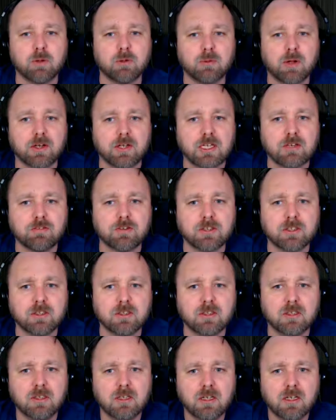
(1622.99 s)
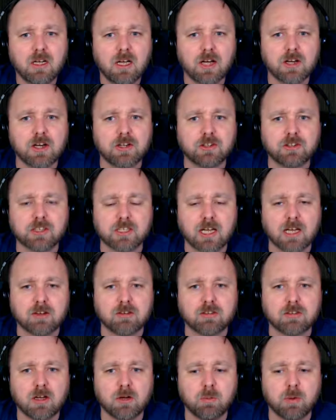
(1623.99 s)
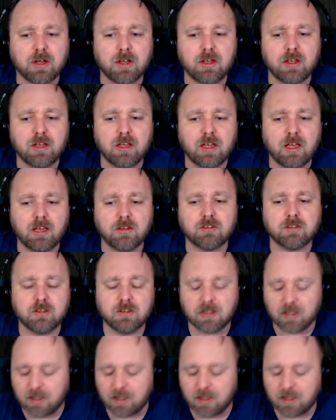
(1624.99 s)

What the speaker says: even another thing I saw, what isn't